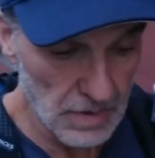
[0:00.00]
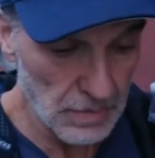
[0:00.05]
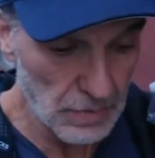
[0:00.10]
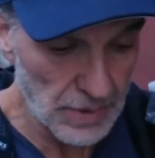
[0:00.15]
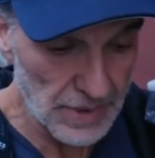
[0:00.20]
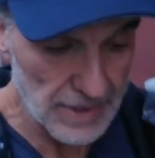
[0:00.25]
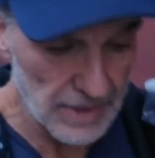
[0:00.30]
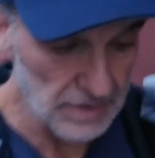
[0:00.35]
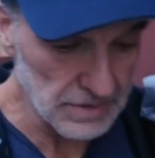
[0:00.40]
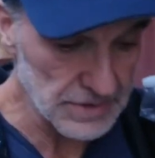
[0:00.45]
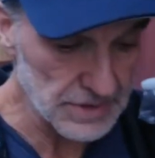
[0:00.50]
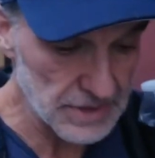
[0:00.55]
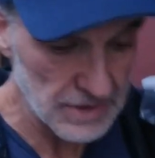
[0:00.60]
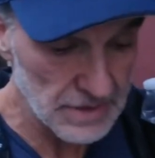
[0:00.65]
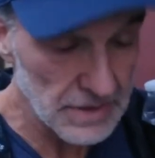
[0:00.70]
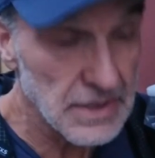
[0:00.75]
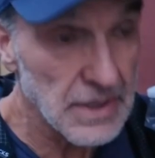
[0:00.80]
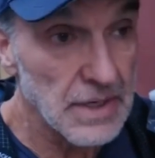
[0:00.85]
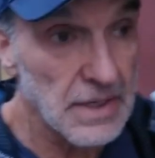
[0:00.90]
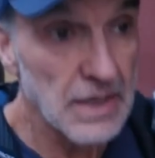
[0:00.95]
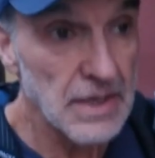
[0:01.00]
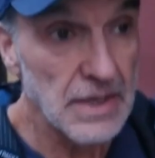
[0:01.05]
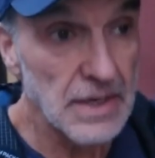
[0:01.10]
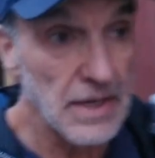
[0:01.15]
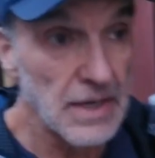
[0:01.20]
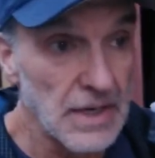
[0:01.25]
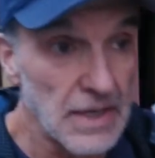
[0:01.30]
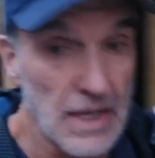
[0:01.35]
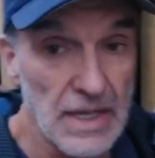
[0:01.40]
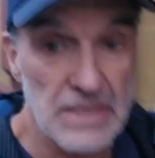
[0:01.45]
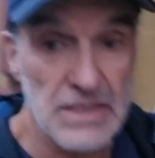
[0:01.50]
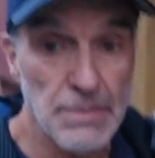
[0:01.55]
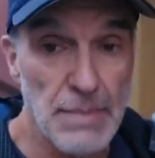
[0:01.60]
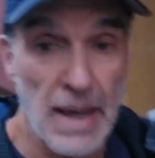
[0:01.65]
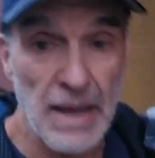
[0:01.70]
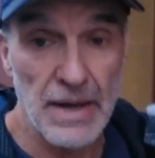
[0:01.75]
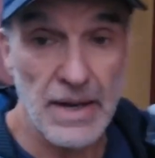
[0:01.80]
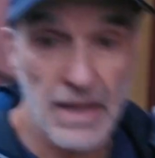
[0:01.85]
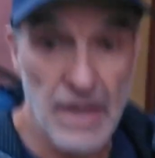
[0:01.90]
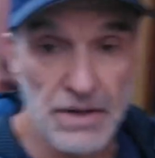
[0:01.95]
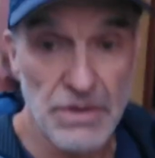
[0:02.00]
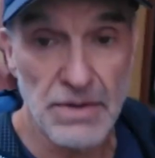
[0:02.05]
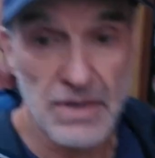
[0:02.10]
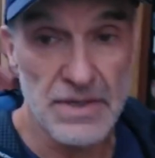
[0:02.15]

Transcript: What else? That's about it.